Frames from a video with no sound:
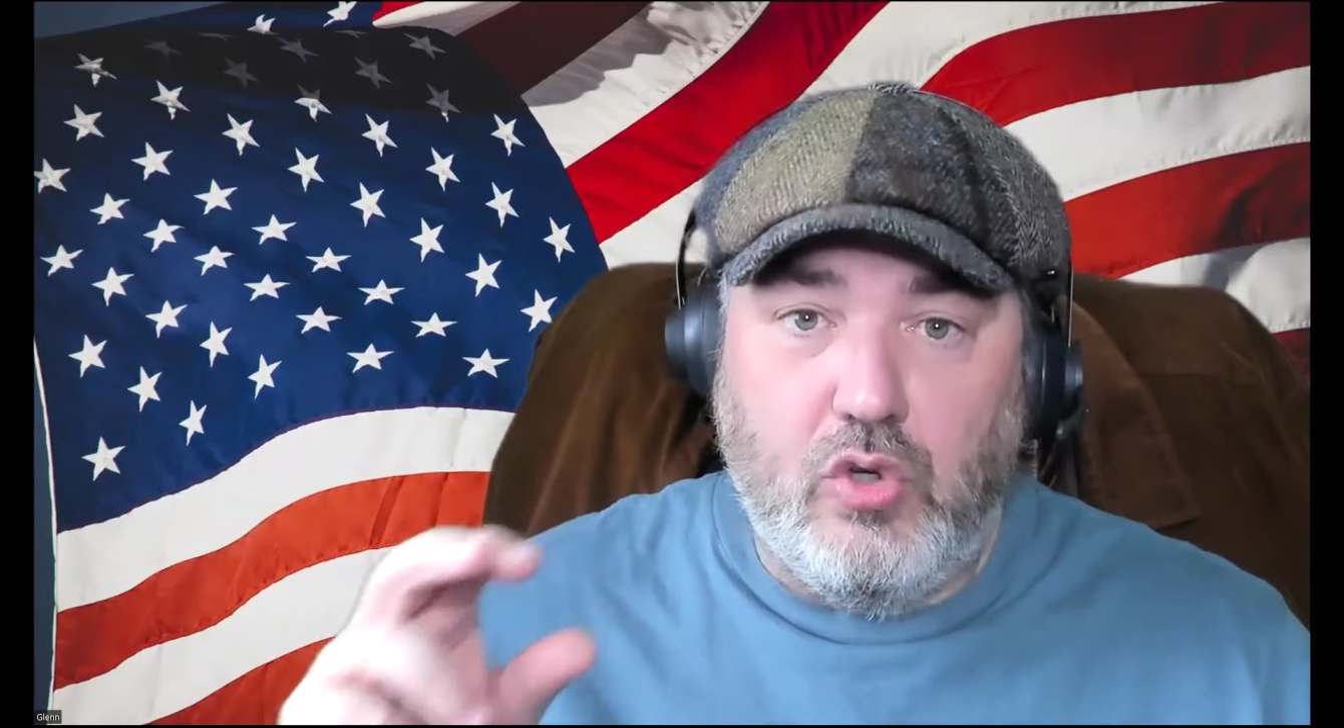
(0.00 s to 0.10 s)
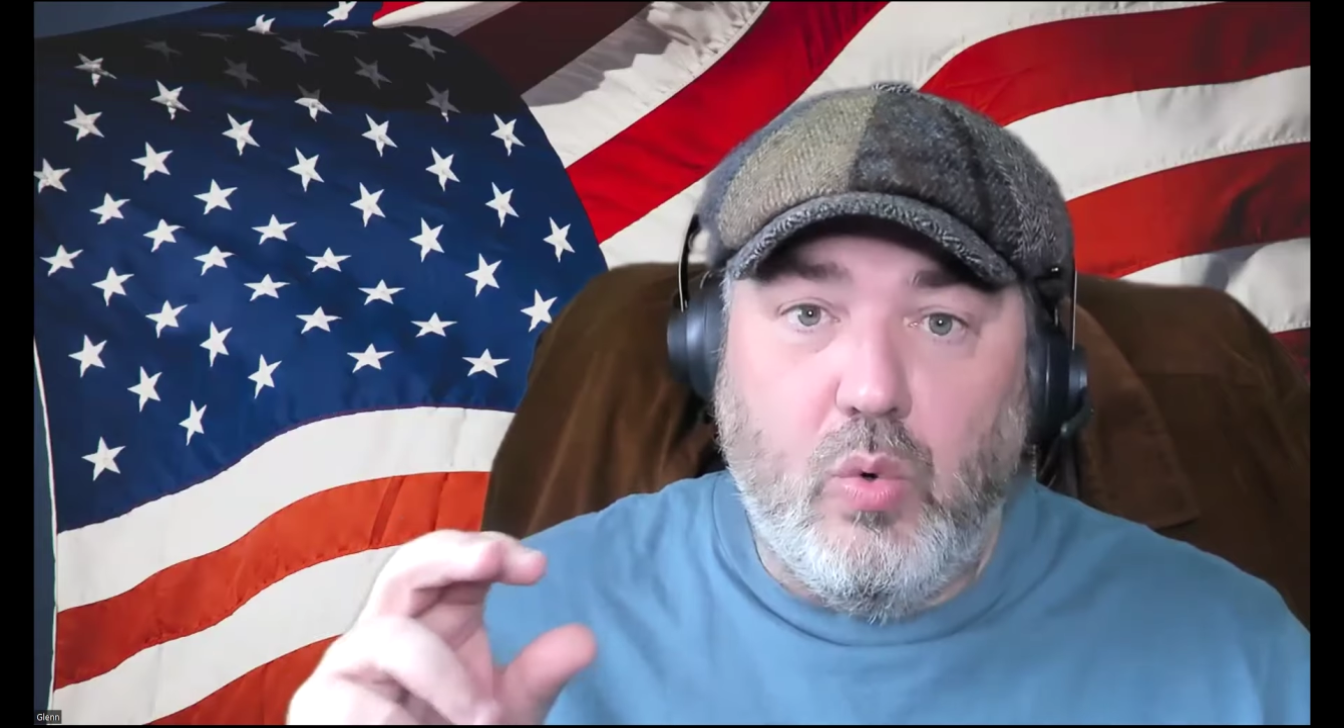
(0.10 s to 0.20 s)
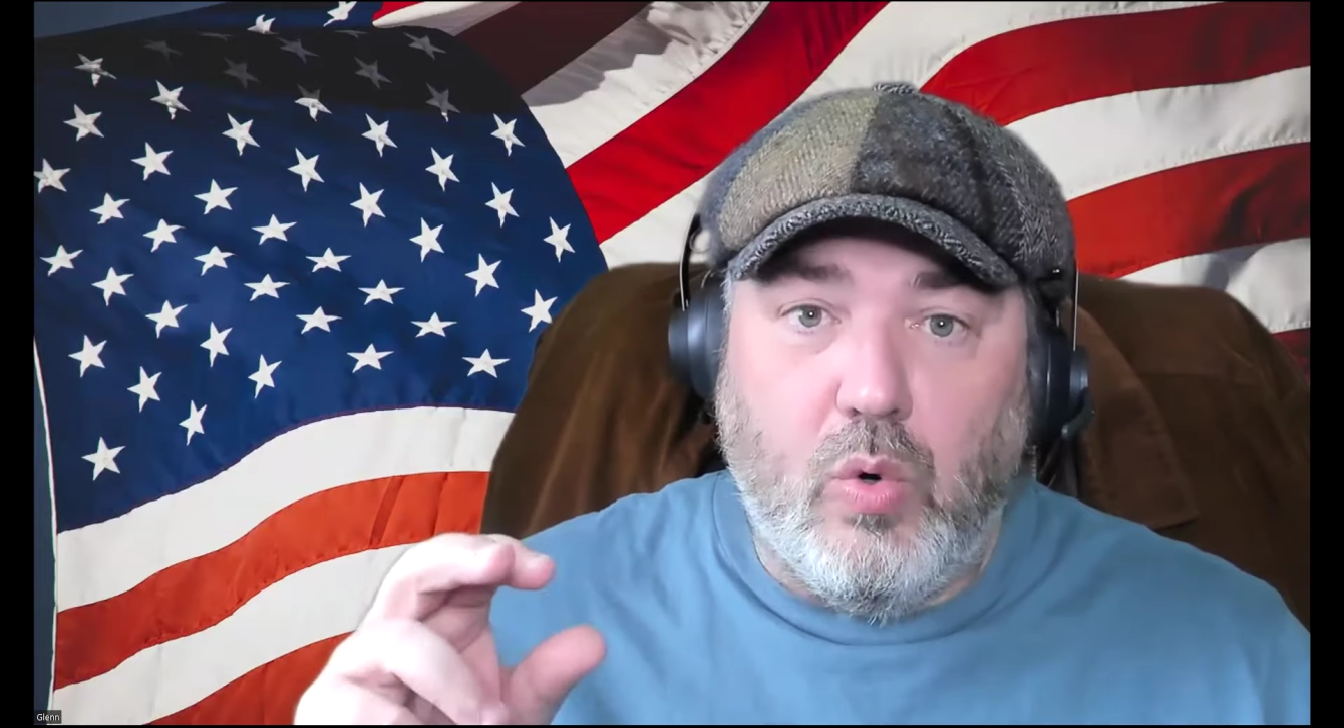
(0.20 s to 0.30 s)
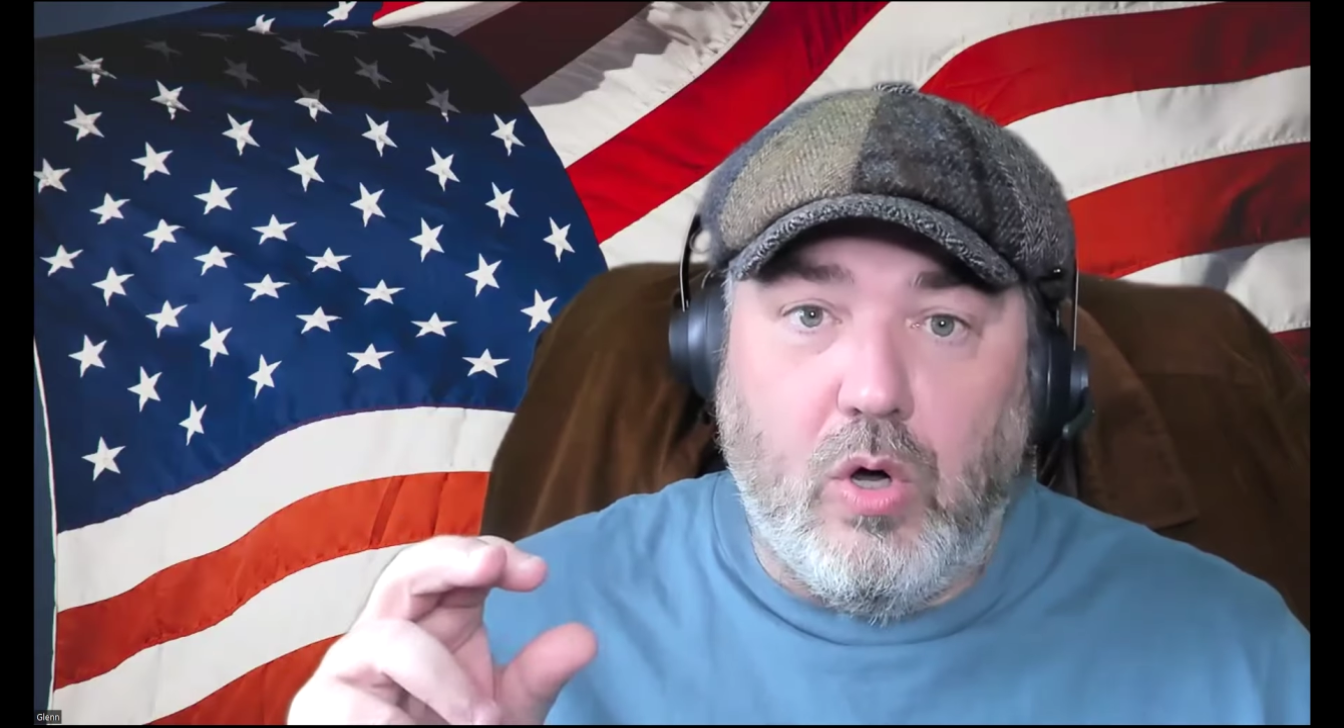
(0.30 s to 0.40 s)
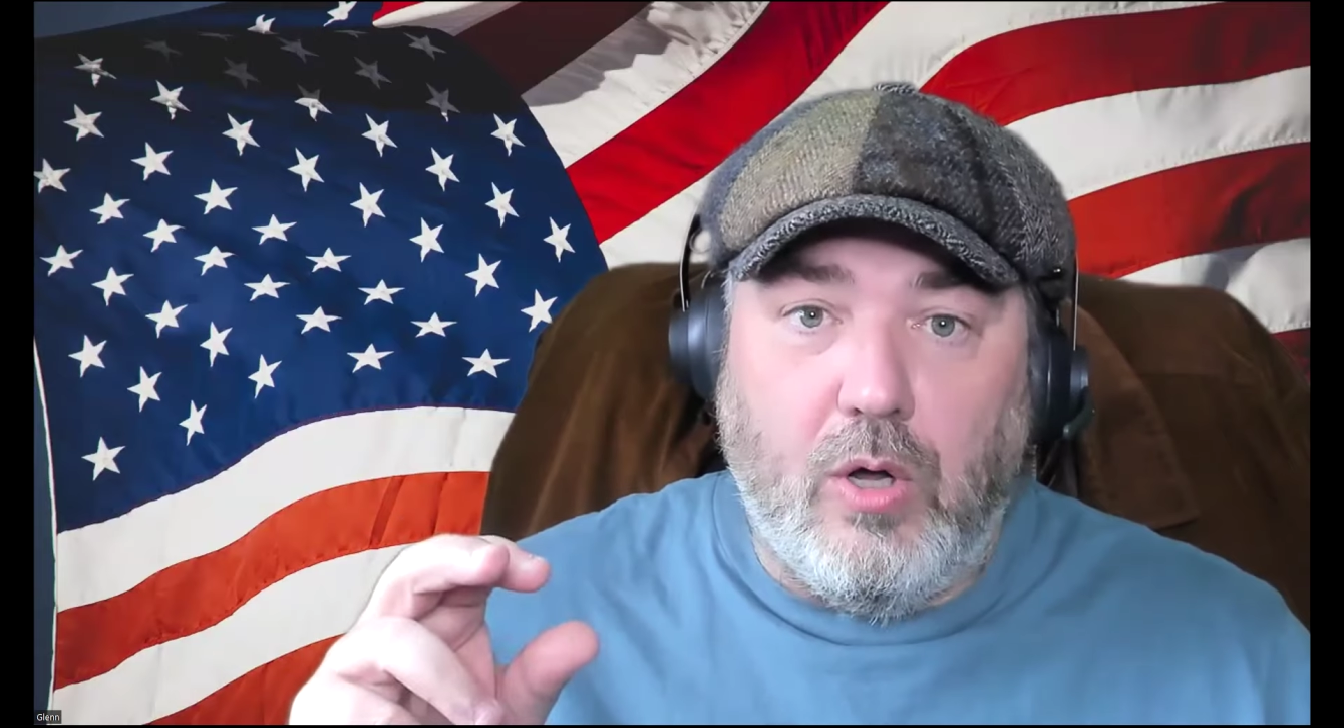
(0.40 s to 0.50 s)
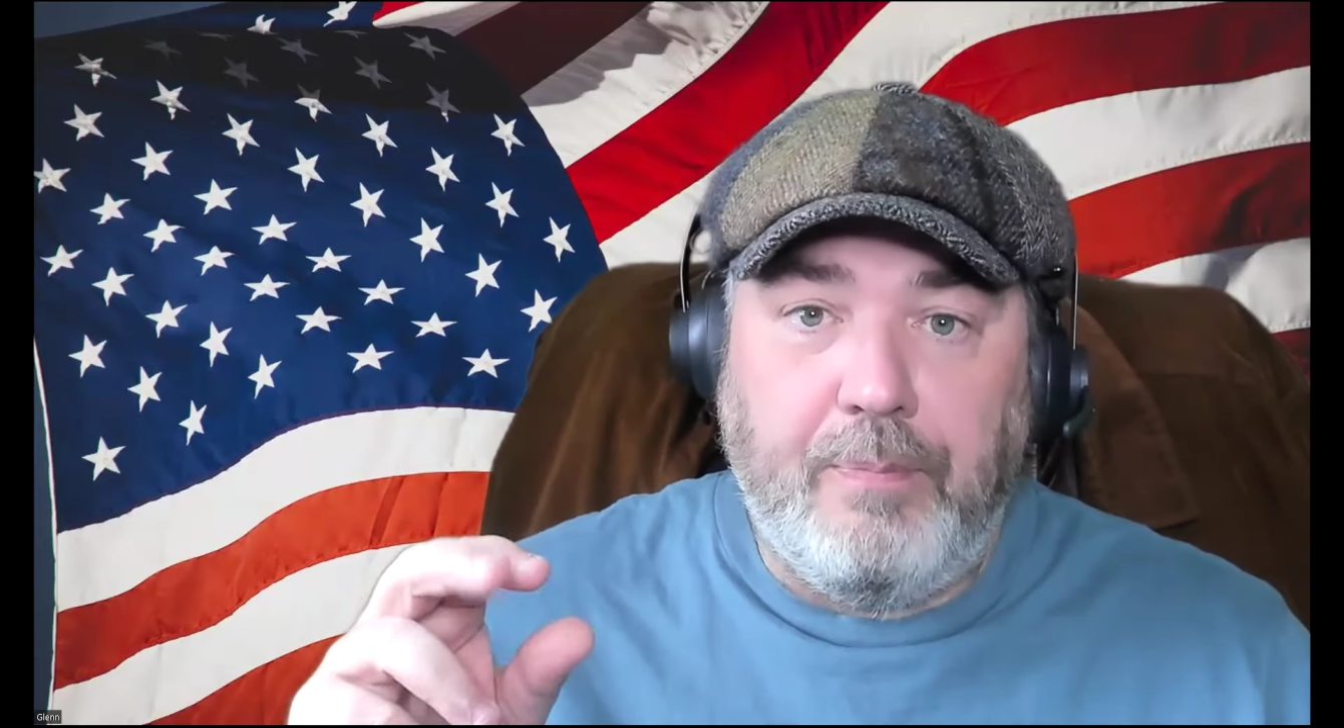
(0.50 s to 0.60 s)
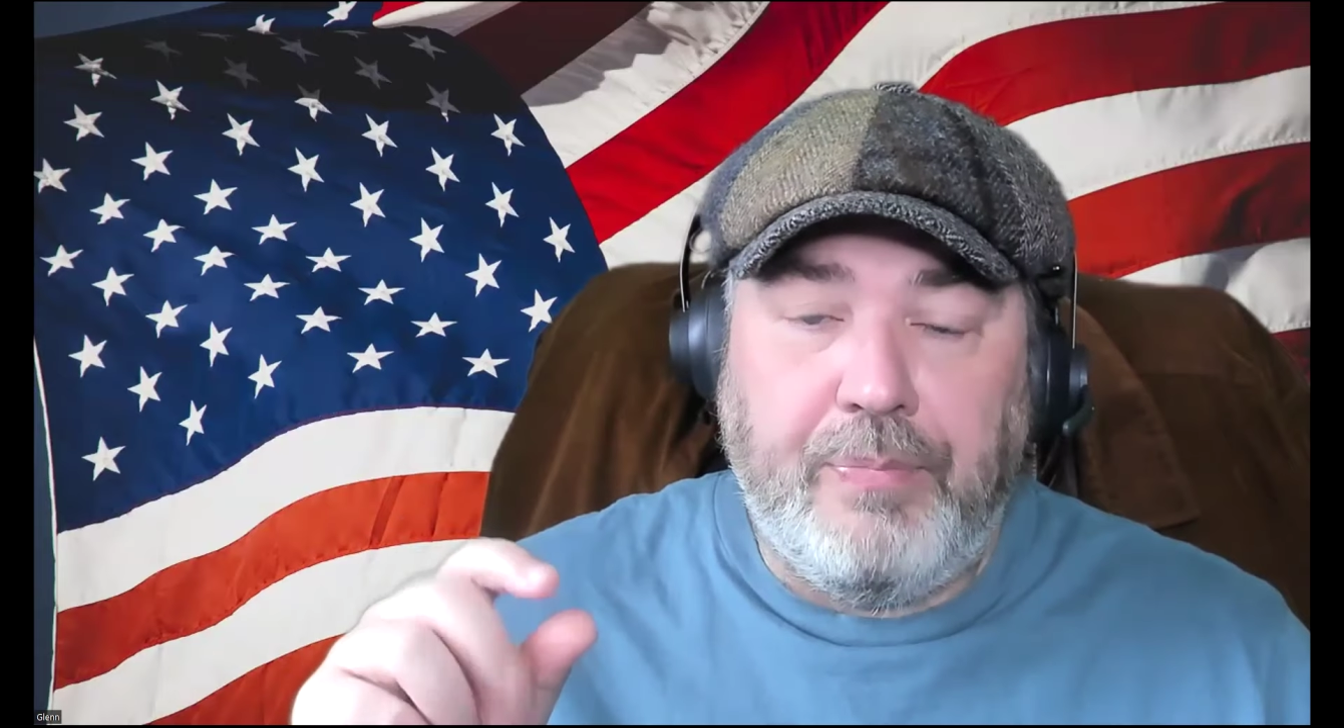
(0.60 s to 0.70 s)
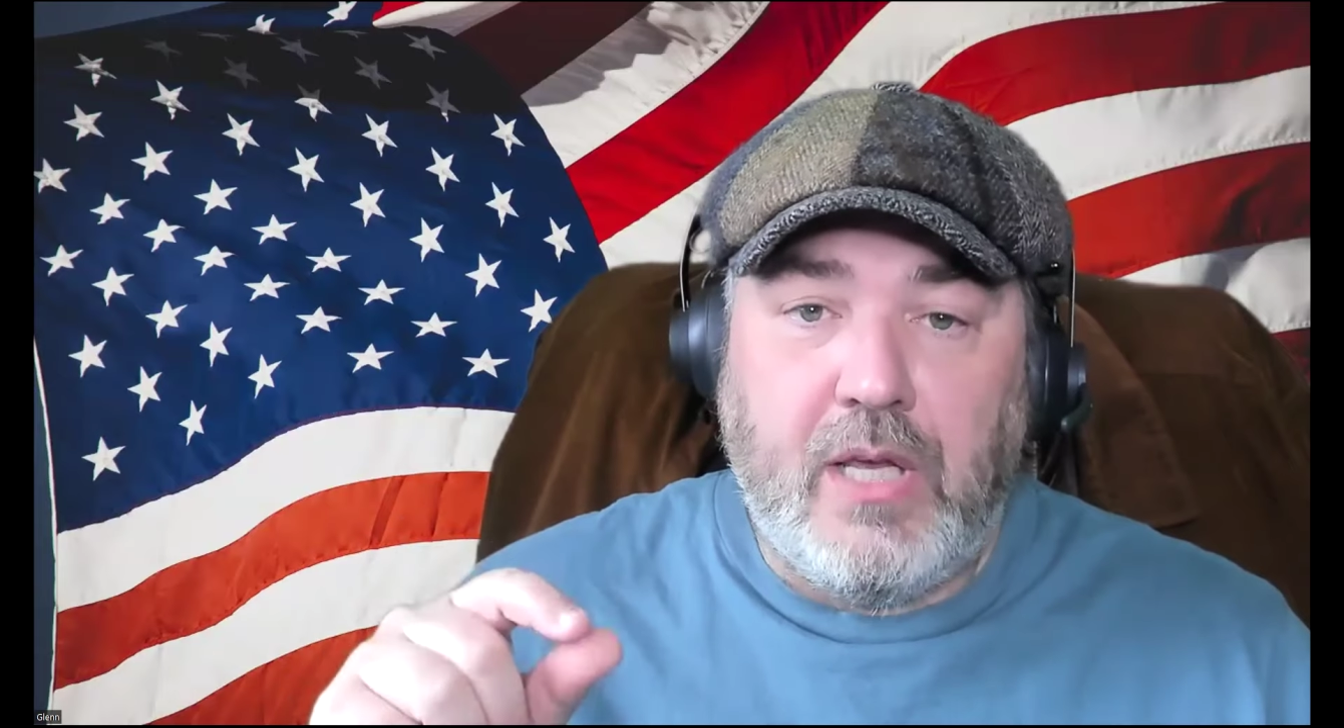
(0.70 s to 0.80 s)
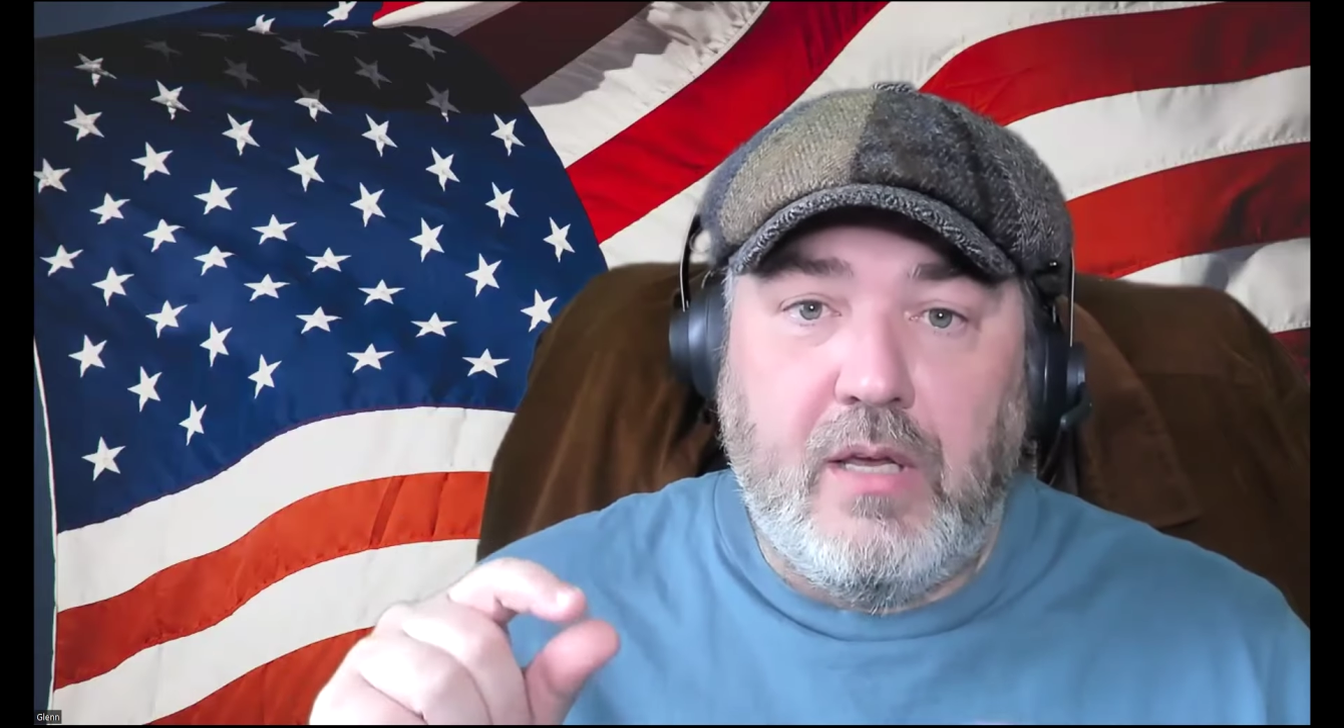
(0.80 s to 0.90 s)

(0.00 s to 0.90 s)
tool,